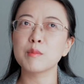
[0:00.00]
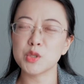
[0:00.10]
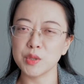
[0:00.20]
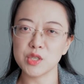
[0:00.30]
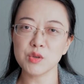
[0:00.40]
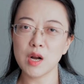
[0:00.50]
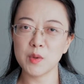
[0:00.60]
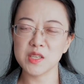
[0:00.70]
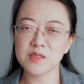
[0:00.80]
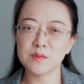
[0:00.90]
between
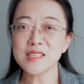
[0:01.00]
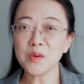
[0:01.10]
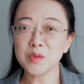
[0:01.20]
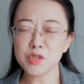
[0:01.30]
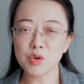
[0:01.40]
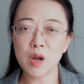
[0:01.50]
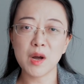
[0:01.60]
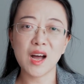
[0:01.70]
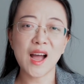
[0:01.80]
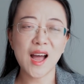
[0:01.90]
dramas. So this
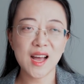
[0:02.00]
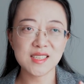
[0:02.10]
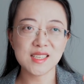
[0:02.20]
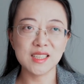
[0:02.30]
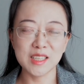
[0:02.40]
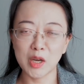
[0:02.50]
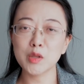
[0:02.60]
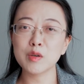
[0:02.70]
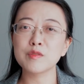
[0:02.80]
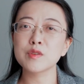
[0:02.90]
drama has a
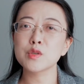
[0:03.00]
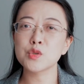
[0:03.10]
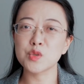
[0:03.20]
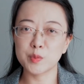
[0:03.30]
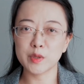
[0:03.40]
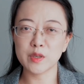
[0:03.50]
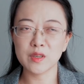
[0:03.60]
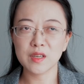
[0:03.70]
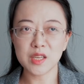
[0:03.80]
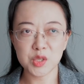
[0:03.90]
lot of
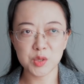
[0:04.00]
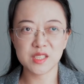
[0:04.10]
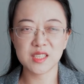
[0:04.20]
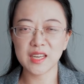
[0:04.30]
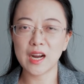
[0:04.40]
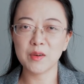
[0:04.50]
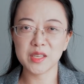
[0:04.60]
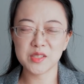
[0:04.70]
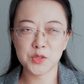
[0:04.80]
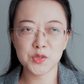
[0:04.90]
super interesting
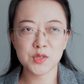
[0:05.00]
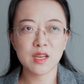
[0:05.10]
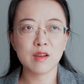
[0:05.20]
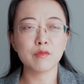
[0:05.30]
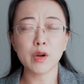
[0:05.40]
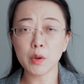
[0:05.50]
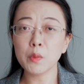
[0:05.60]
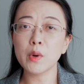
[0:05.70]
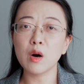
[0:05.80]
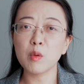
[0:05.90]
characters, very
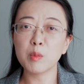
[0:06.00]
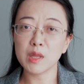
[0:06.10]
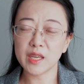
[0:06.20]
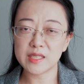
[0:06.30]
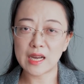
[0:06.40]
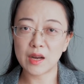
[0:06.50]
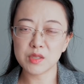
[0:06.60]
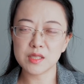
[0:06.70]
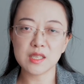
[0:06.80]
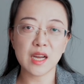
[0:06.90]
well played
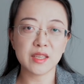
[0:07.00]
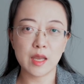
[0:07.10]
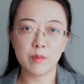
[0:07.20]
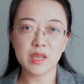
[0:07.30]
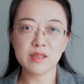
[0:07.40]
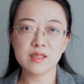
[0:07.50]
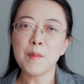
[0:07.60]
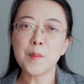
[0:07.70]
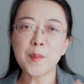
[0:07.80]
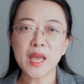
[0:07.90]
out dynamics,
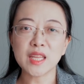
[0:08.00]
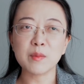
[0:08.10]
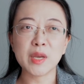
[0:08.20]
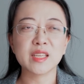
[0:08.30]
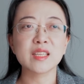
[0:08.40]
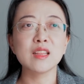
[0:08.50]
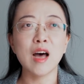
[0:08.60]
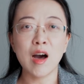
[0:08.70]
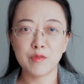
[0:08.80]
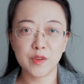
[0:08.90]
many
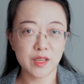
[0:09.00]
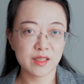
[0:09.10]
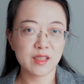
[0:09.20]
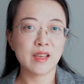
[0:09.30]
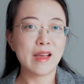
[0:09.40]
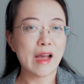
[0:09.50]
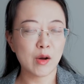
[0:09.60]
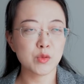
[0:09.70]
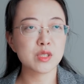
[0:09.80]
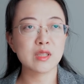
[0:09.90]
laughing
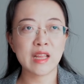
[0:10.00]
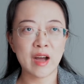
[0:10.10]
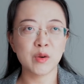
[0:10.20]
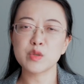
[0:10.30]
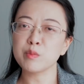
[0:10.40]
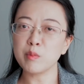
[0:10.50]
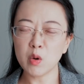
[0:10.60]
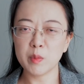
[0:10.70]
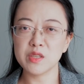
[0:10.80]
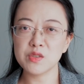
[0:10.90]
out loud
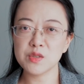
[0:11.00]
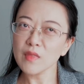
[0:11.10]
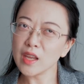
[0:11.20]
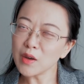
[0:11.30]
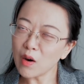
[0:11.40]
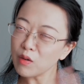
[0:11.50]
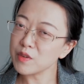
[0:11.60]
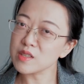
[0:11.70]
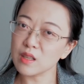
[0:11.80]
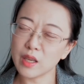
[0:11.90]
moment. And
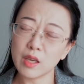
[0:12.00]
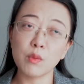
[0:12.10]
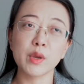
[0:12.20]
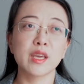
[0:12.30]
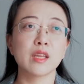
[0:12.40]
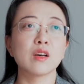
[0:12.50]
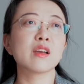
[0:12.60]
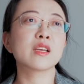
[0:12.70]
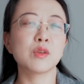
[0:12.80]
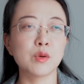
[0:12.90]
obviously, we
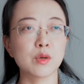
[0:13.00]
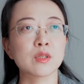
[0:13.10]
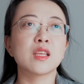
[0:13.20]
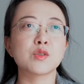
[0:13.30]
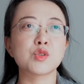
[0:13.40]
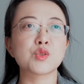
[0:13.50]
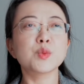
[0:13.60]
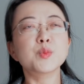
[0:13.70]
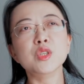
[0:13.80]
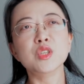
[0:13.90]
cannot ignore the
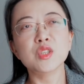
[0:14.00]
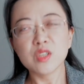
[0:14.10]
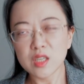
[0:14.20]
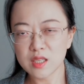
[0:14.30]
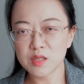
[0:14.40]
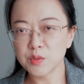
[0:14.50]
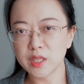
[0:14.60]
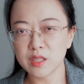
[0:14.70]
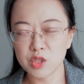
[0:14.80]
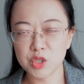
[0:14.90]
super
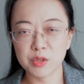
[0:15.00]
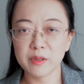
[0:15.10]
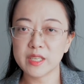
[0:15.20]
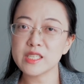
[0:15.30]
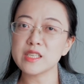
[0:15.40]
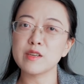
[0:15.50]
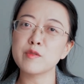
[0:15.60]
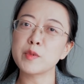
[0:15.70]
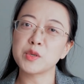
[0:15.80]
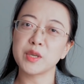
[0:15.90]
sweet and sugary
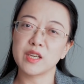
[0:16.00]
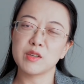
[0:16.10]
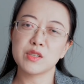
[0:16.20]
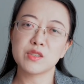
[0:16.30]
stuff between our